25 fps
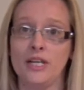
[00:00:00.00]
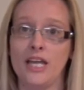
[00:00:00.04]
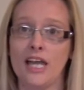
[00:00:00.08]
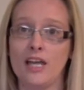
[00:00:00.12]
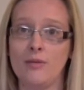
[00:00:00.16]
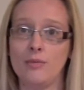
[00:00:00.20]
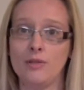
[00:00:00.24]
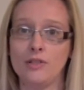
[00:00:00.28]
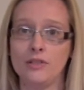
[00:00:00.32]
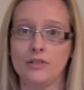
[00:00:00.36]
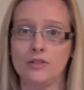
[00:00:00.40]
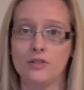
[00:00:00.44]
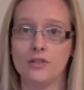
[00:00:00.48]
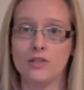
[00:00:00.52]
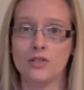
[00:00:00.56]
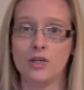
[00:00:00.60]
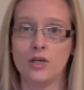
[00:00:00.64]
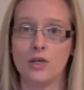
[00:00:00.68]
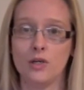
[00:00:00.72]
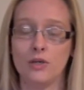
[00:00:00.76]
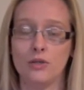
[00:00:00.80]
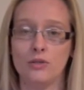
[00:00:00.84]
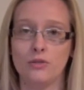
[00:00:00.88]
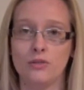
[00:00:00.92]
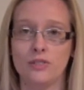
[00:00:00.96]
game
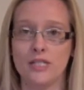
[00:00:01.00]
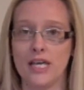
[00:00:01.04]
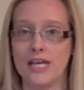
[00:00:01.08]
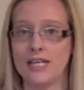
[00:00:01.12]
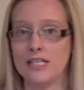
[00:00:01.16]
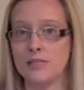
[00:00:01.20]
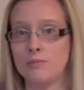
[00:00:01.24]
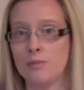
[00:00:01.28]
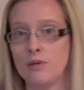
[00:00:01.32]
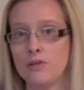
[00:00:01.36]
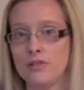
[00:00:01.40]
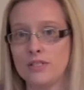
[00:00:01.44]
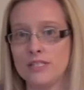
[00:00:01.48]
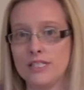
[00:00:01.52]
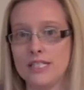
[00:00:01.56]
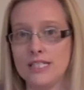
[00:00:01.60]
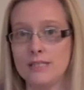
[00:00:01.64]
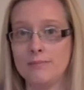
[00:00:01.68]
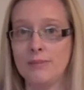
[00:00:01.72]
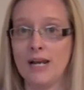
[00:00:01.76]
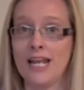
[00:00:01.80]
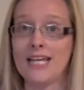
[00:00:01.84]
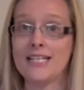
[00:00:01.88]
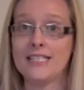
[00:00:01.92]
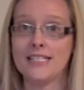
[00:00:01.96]
consoles, Xboxes,
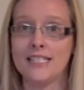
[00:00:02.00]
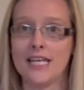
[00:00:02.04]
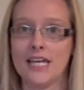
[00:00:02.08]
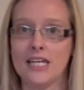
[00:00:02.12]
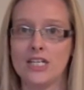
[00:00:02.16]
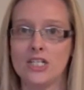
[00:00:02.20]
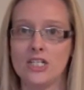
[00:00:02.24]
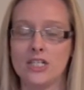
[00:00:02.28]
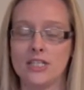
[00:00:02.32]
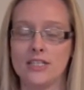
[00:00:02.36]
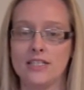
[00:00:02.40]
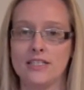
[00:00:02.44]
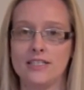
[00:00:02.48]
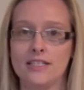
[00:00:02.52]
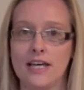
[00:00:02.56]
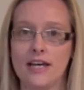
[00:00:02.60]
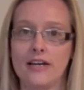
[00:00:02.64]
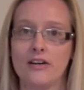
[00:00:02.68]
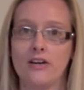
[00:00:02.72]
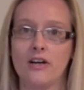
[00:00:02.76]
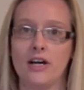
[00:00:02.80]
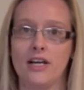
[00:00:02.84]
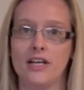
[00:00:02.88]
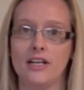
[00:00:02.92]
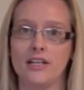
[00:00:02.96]
PlayStations, that
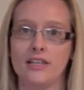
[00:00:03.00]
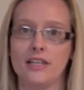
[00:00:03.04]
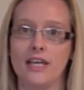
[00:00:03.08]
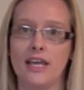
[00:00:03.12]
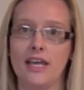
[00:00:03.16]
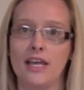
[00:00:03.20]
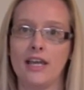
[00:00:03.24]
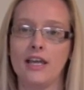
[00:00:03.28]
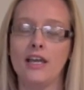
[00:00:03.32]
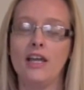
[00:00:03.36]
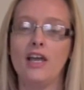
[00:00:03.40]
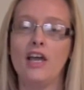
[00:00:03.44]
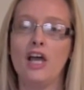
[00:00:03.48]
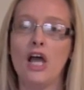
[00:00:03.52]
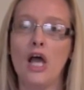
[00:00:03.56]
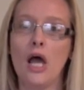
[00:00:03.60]
kind of thing.